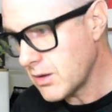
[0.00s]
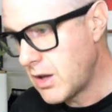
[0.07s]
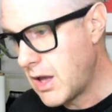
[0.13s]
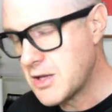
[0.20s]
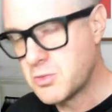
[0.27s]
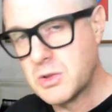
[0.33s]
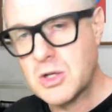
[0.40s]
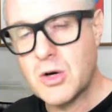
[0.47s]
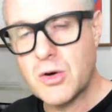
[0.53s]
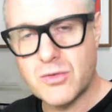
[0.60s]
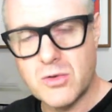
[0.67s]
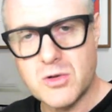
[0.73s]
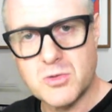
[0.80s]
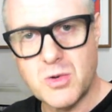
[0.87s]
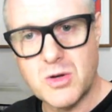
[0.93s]
As we know, of
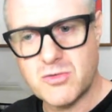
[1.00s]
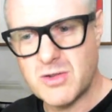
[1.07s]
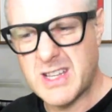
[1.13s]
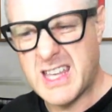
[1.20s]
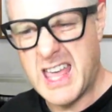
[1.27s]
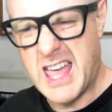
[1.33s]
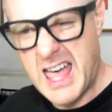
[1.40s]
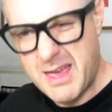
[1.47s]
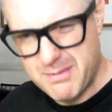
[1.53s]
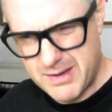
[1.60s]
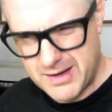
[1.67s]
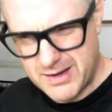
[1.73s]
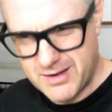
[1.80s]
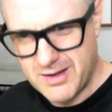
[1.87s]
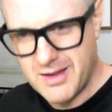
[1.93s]
course, what's really
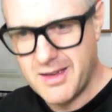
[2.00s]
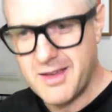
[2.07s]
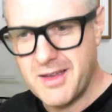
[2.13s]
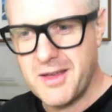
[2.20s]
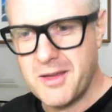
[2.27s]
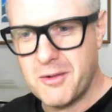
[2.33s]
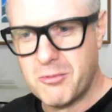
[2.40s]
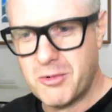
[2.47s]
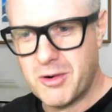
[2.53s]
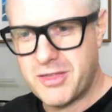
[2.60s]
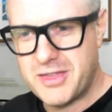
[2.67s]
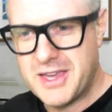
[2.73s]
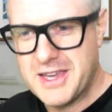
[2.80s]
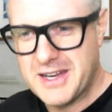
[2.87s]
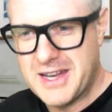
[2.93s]
happened with
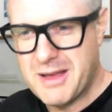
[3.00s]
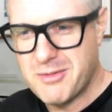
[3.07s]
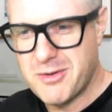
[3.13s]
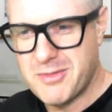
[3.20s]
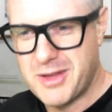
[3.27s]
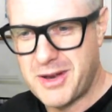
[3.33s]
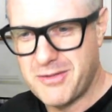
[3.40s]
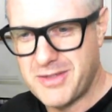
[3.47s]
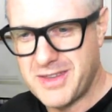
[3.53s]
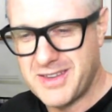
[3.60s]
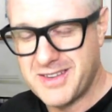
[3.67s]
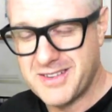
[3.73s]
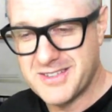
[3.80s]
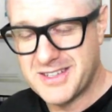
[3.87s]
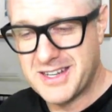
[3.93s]
the enablement of the
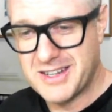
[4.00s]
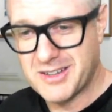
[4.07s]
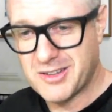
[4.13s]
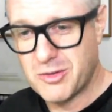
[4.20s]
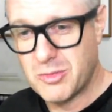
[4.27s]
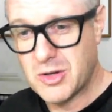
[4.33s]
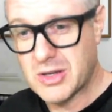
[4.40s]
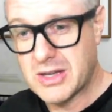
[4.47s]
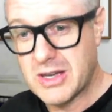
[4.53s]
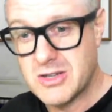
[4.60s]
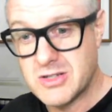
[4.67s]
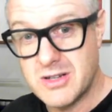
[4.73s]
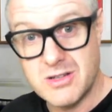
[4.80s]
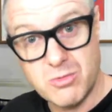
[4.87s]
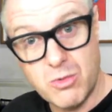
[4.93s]
internet and
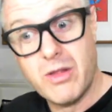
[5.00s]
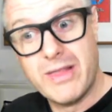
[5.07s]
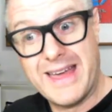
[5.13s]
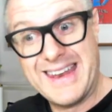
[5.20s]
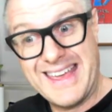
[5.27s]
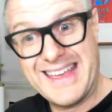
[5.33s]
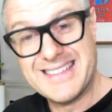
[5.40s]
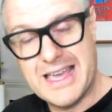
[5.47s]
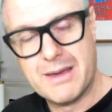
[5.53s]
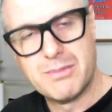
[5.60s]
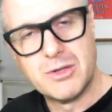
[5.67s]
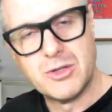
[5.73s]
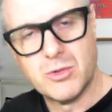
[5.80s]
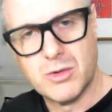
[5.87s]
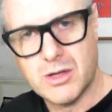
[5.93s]
communication is, while that has
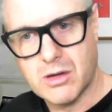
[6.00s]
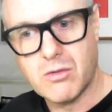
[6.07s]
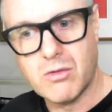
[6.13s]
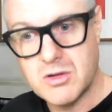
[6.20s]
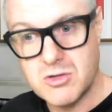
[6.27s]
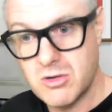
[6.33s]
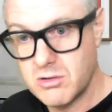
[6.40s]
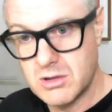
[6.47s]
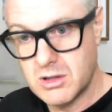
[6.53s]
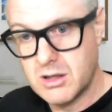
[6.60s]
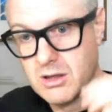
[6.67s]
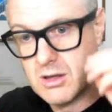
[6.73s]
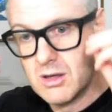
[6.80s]
happened to a degree, certainly,